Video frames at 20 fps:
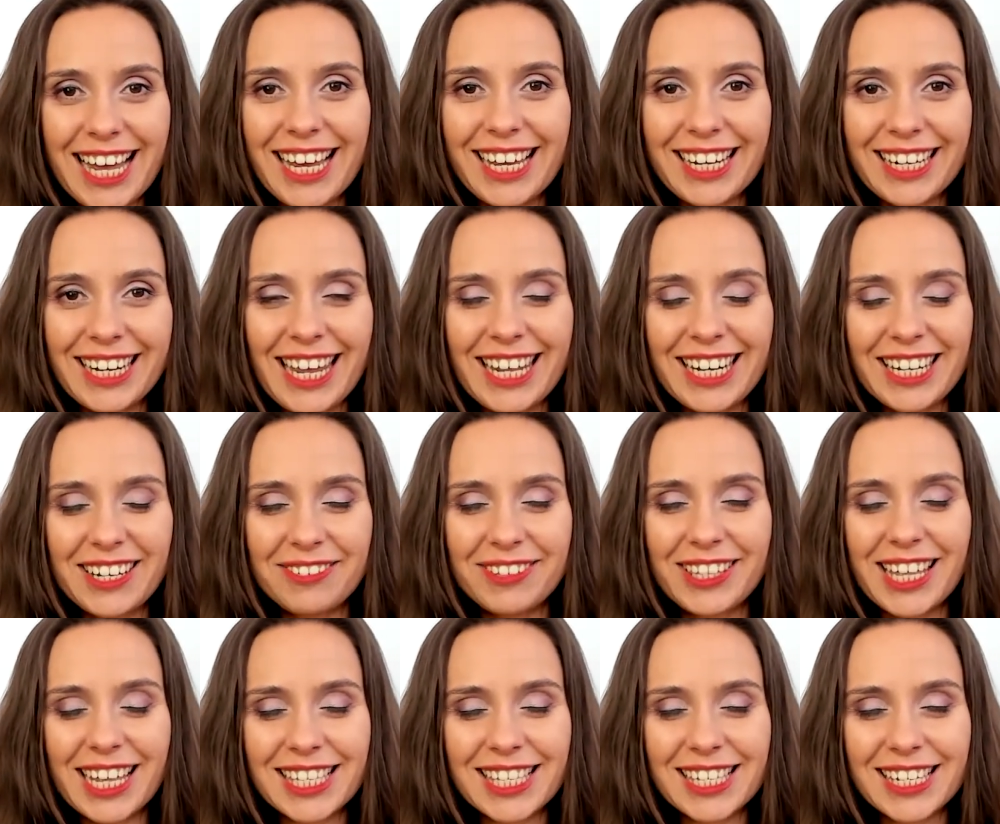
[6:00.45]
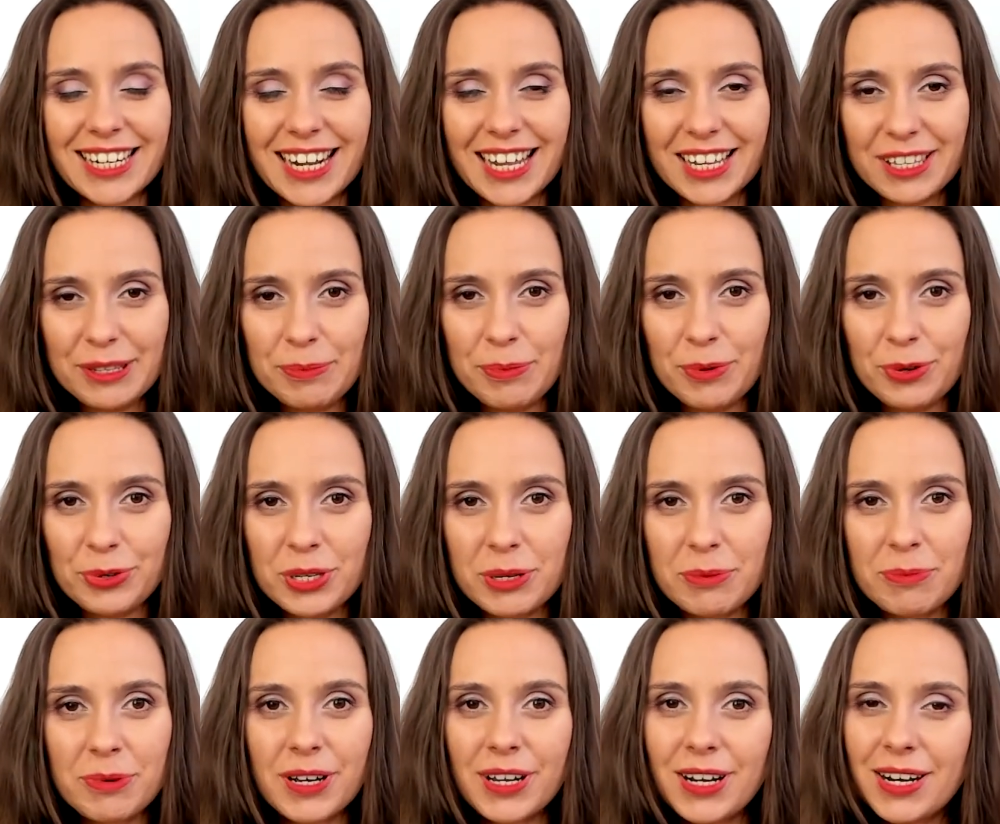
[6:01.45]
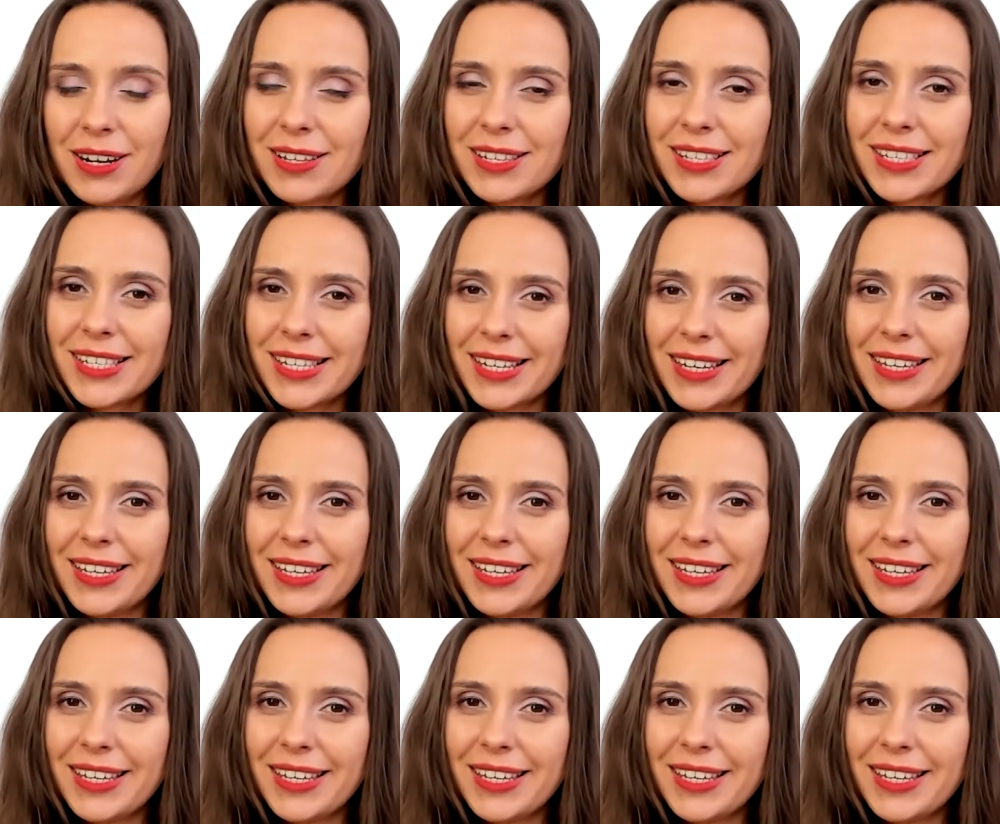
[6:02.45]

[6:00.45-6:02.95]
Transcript: And if that's not possible, set